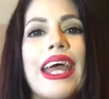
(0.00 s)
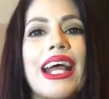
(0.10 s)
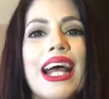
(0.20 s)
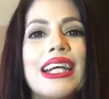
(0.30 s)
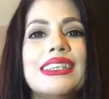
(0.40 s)

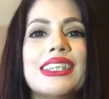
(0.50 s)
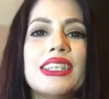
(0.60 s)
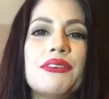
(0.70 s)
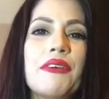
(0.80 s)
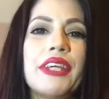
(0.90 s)
Hey guys,
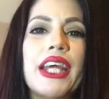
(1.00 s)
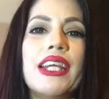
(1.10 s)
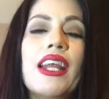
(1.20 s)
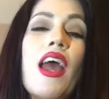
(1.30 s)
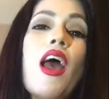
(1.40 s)
it's
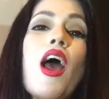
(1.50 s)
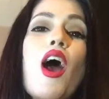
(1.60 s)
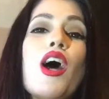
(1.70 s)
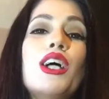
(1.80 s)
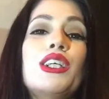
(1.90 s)
Vivian.
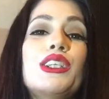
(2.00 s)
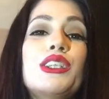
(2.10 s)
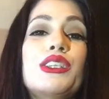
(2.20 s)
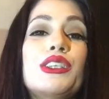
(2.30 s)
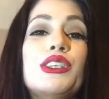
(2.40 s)

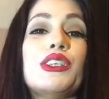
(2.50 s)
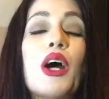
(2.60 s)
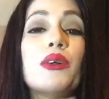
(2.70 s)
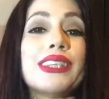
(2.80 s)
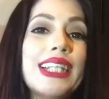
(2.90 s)

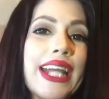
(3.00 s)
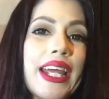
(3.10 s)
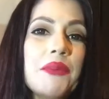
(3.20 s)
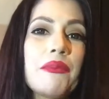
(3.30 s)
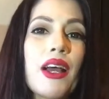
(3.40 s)
So
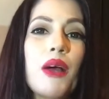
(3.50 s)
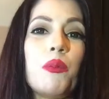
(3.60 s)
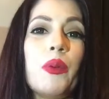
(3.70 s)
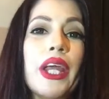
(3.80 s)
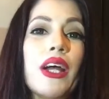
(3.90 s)
today
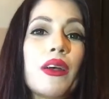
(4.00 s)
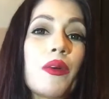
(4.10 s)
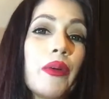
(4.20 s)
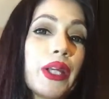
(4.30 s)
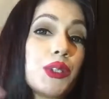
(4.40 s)
we are
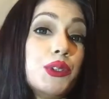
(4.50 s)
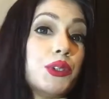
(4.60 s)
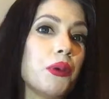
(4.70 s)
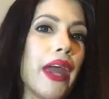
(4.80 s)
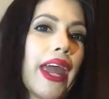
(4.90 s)
going to
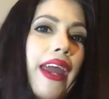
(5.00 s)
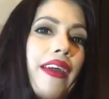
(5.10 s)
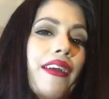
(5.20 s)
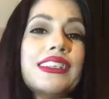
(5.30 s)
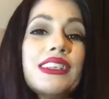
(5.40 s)
do
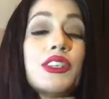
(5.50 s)
hair.